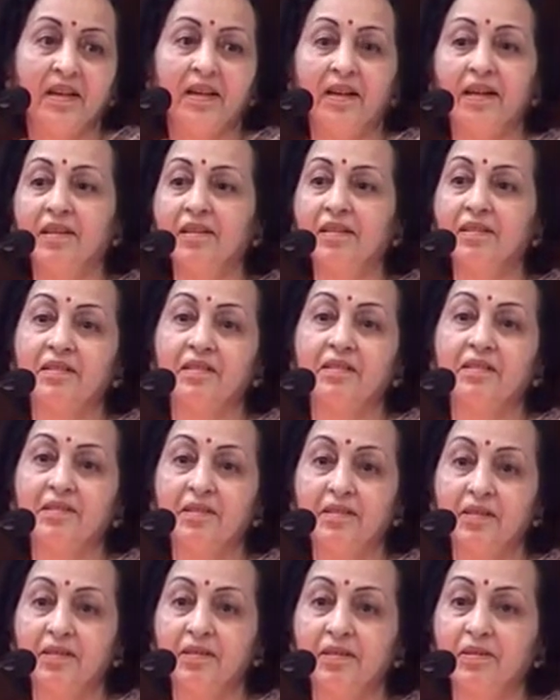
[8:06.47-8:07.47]
And
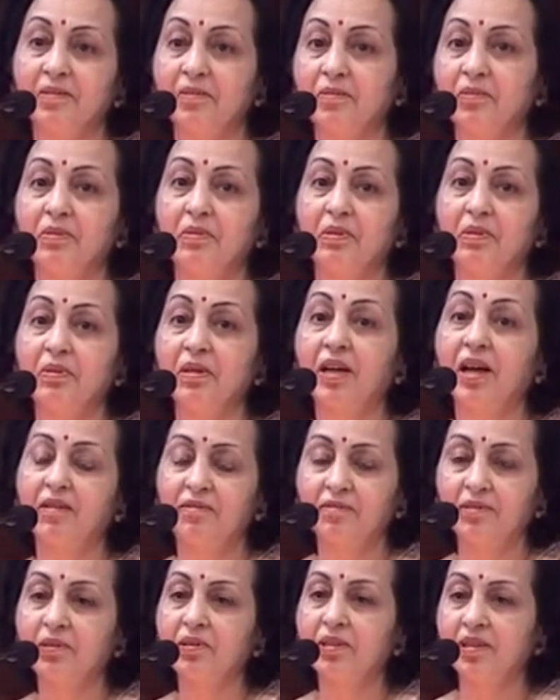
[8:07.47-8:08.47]
we would
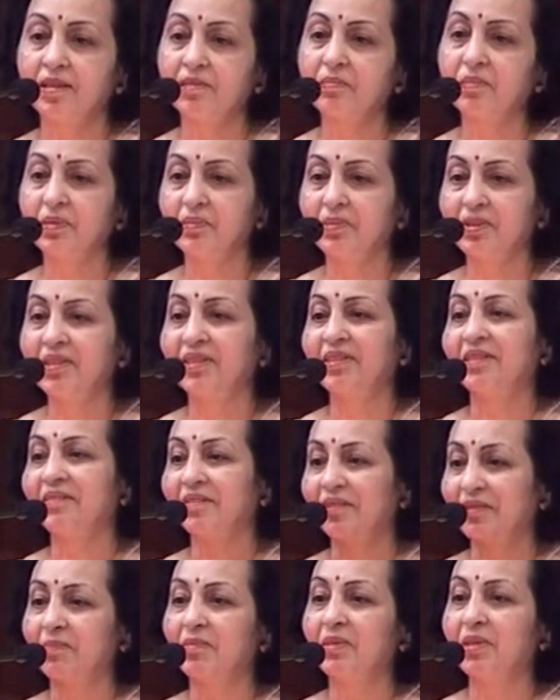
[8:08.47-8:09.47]
have to take
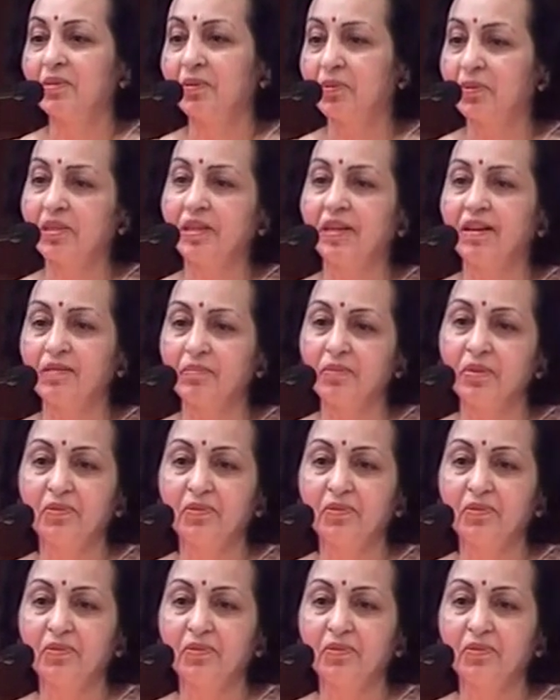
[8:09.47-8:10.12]
permission from the hotel